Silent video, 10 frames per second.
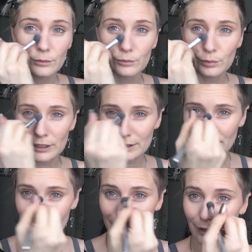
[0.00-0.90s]
bridge of
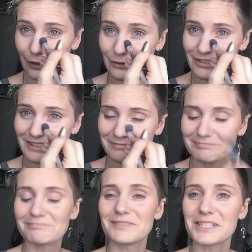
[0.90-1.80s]
the nose
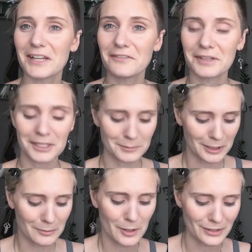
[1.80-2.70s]
definitely going to be
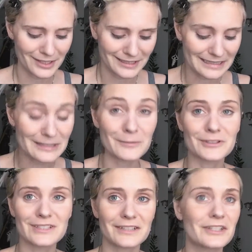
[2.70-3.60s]
the part that needs the
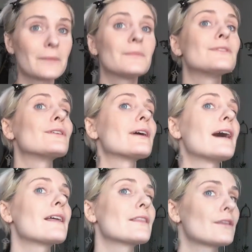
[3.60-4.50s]
most touch up
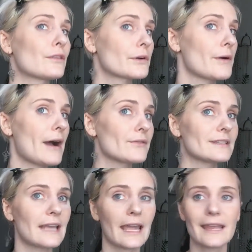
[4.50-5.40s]
throughout the
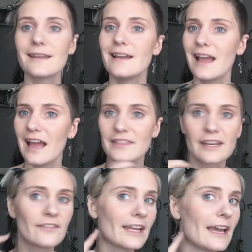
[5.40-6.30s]
day. And then
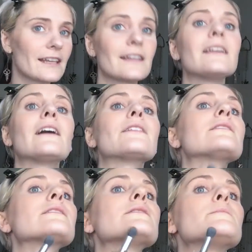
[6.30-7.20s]
if I had any other
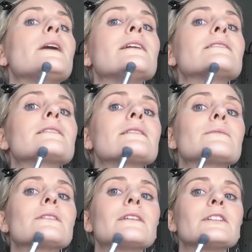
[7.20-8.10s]
little spots like this
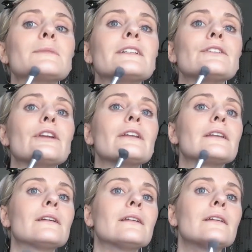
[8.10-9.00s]
one here on my chin,